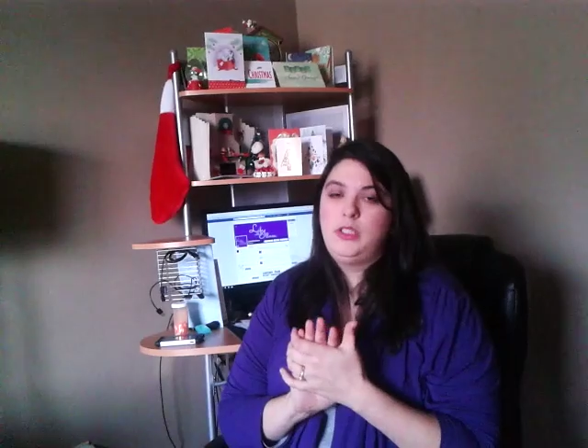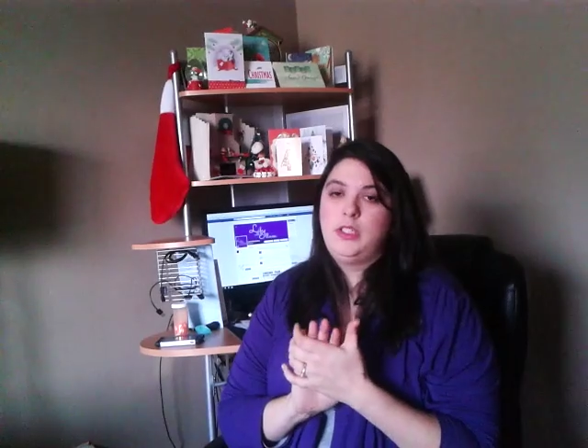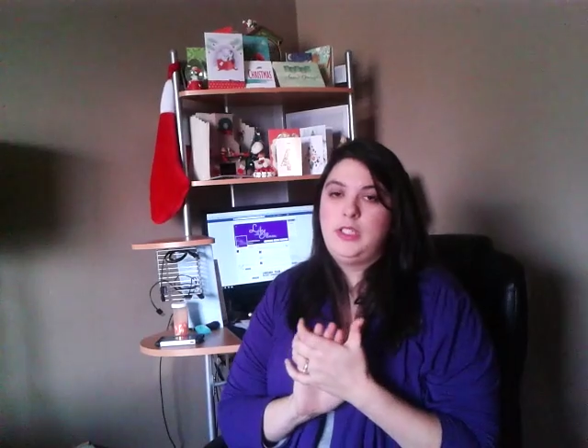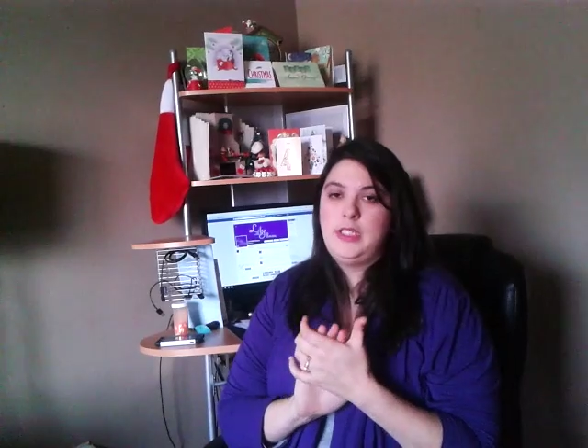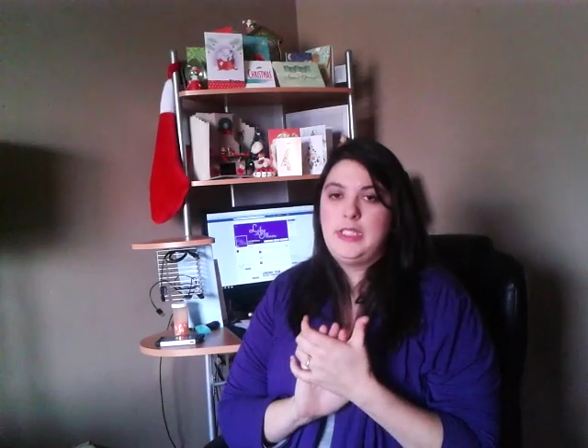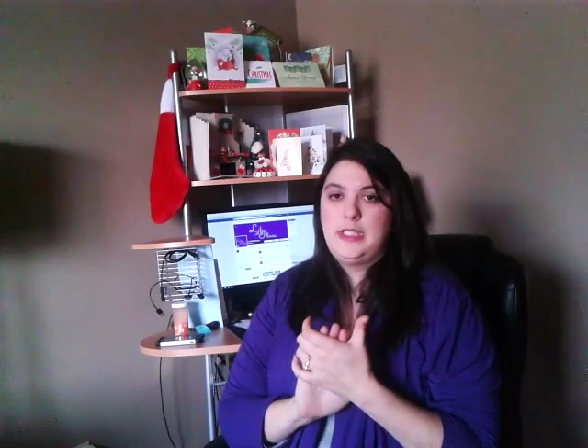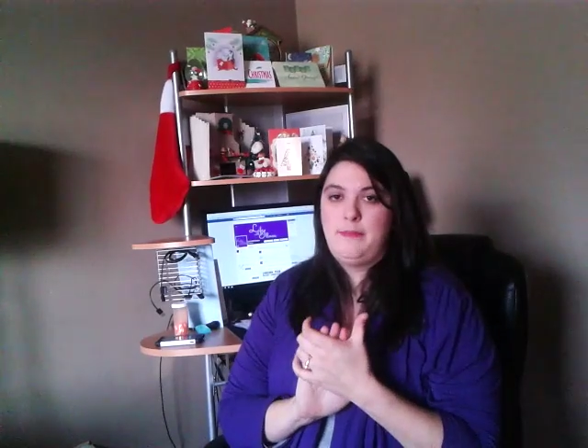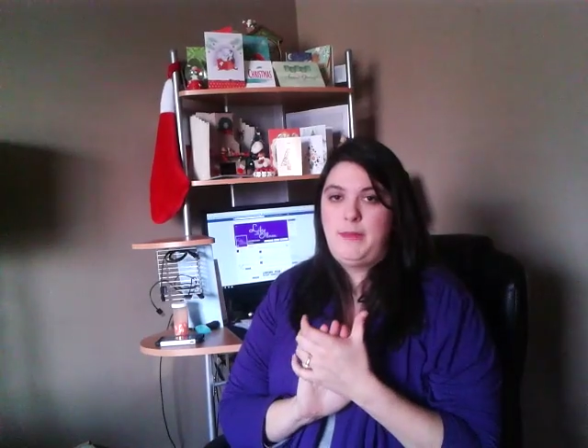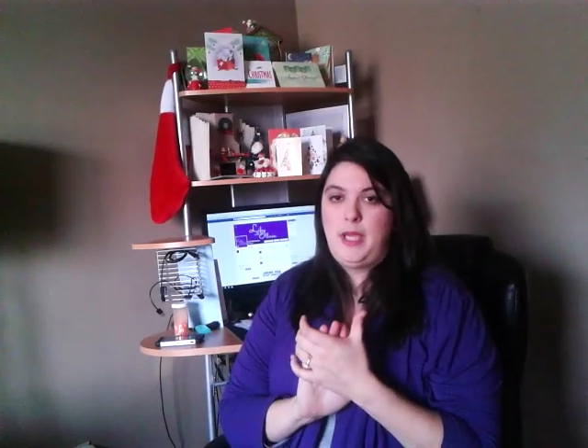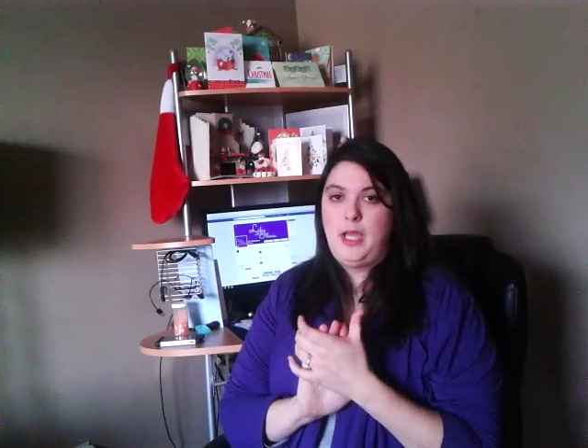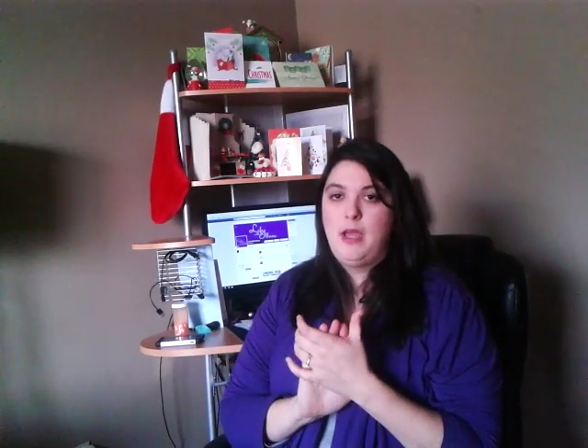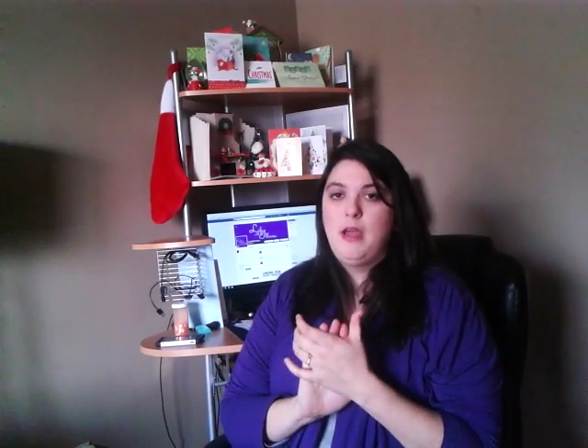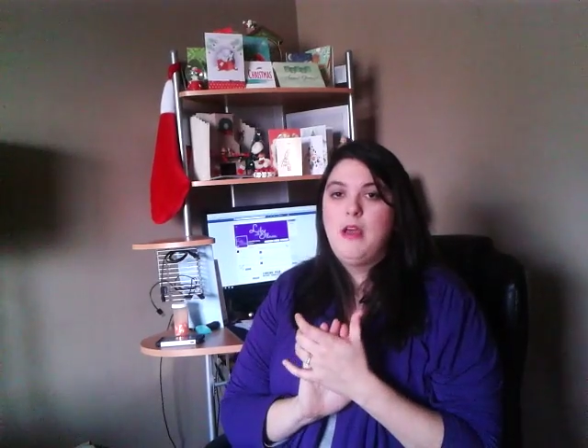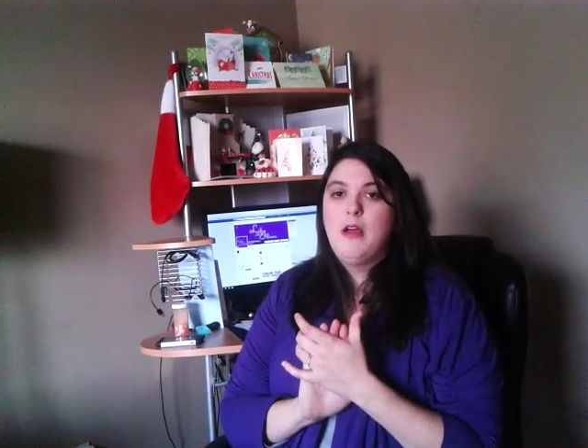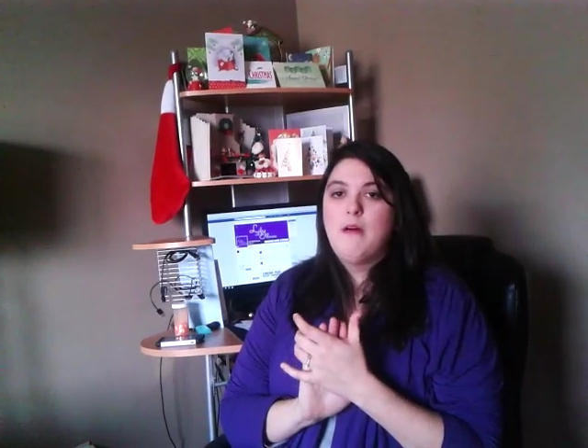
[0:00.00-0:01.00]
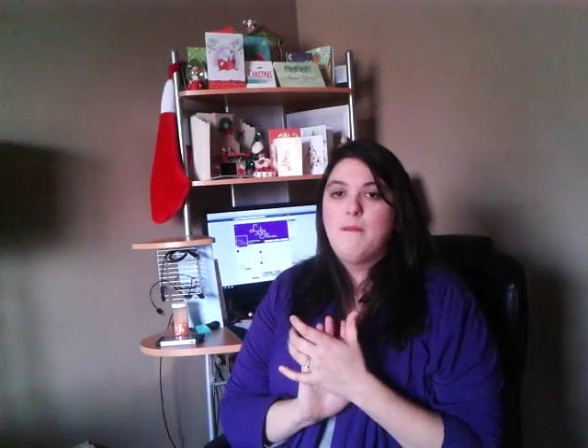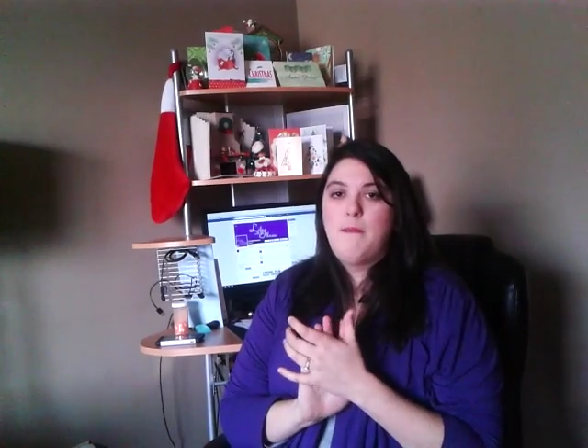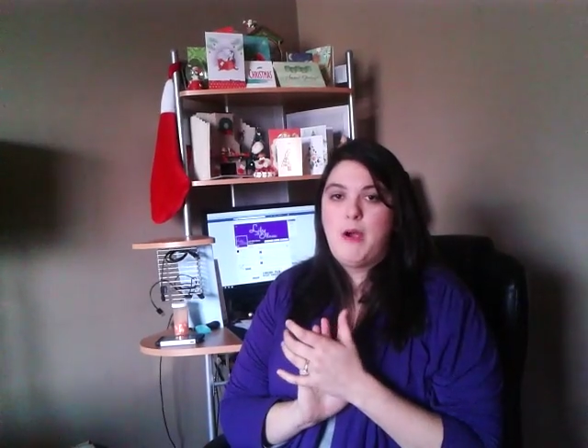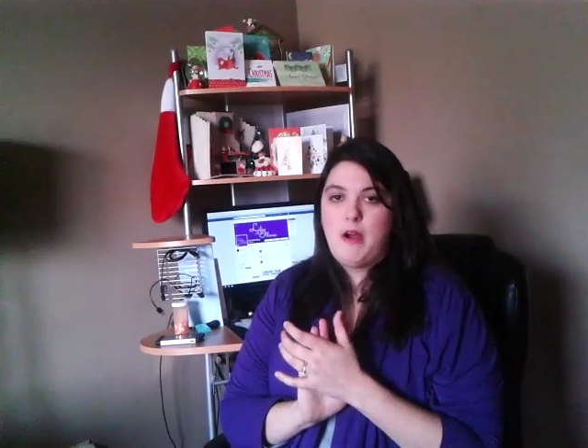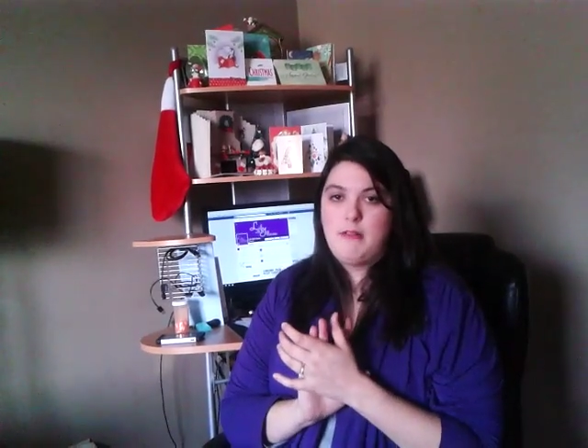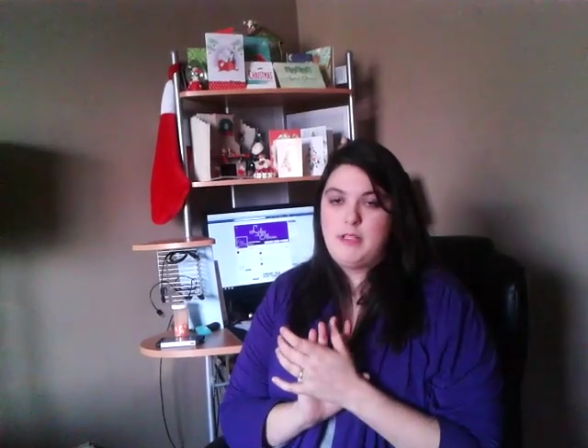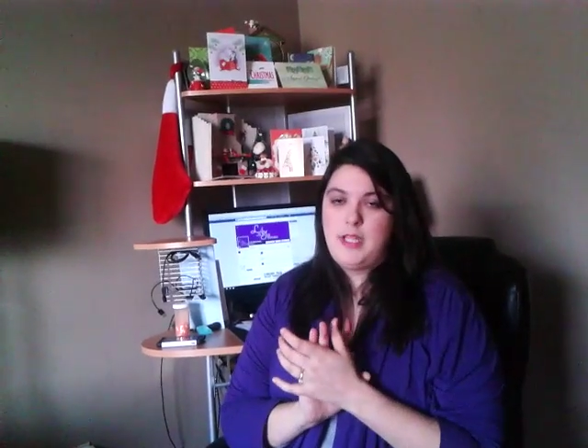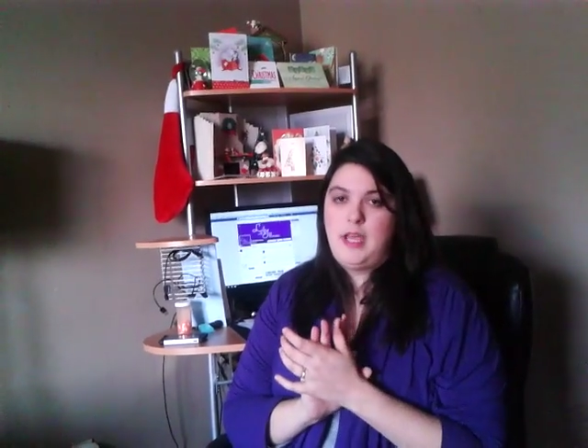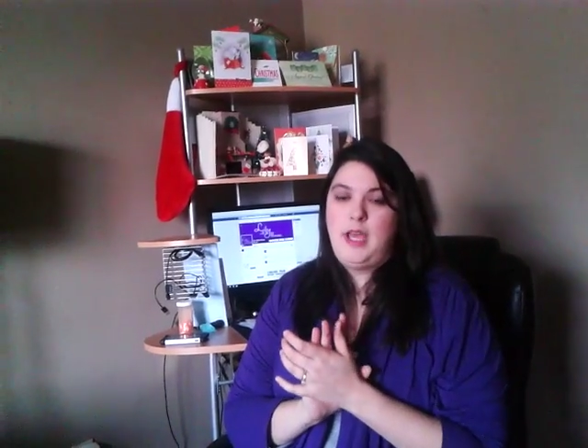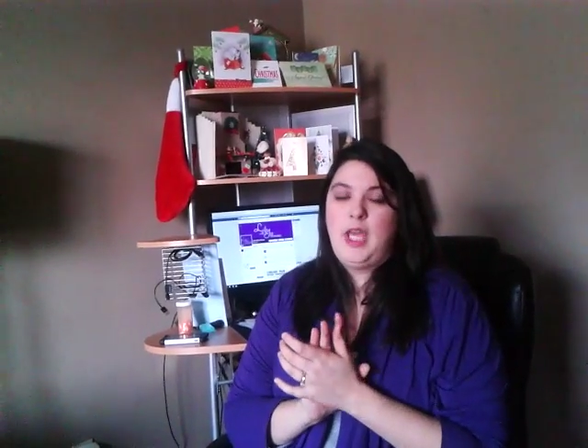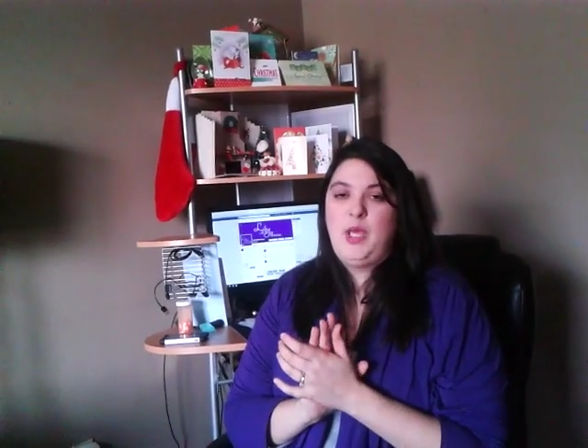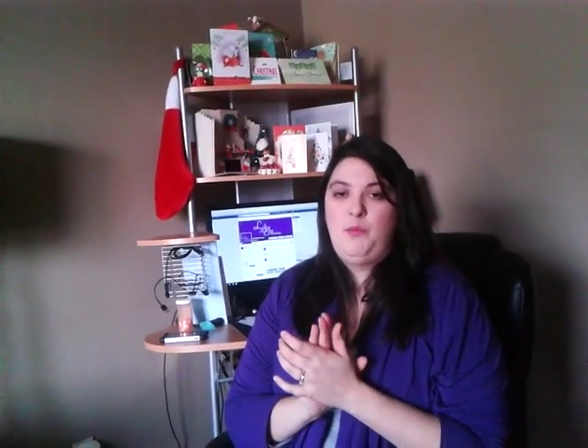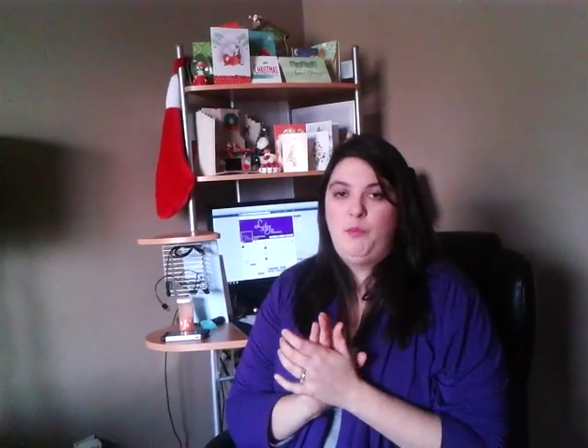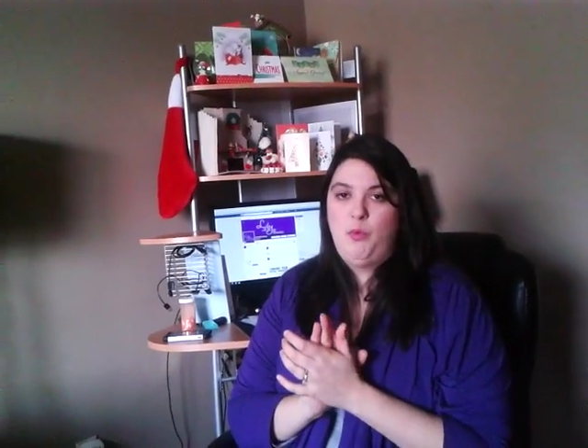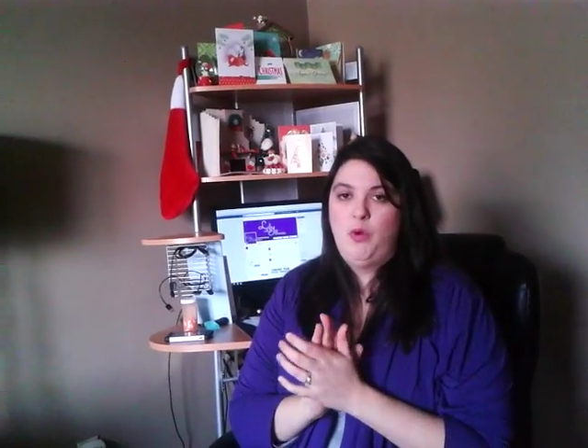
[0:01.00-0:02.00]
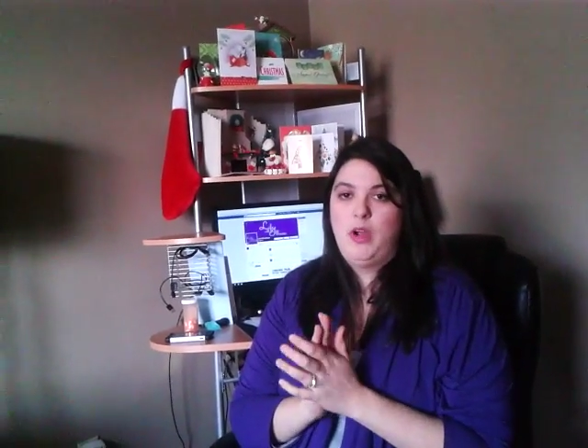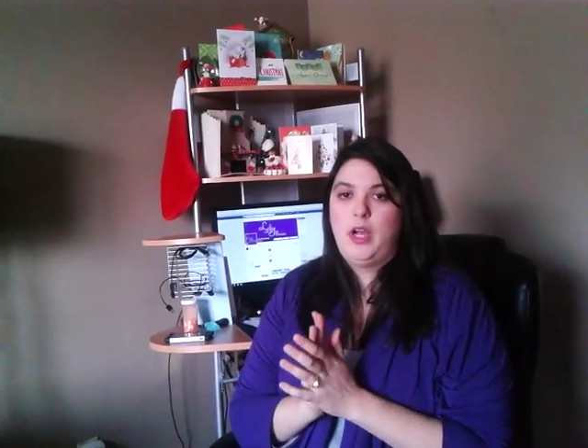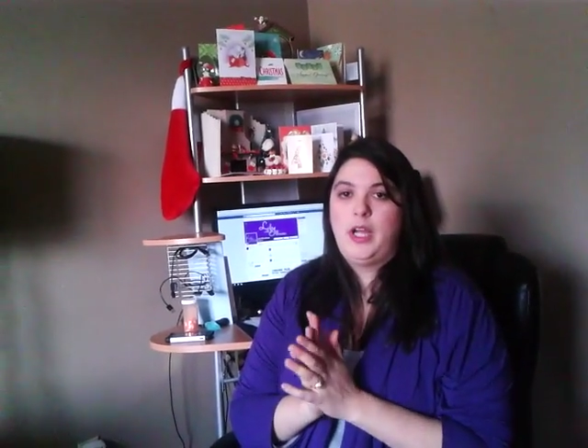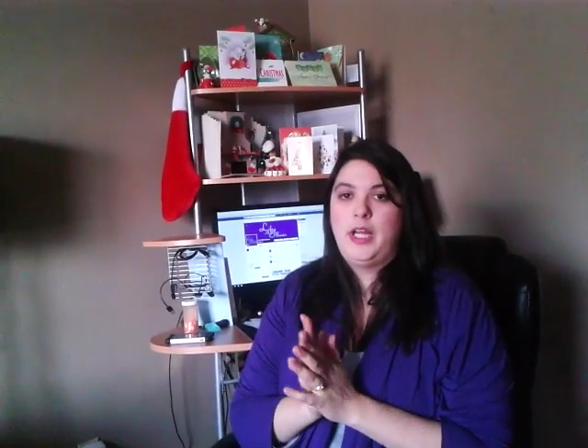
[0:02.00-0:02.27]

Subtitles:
looking to make part-time work.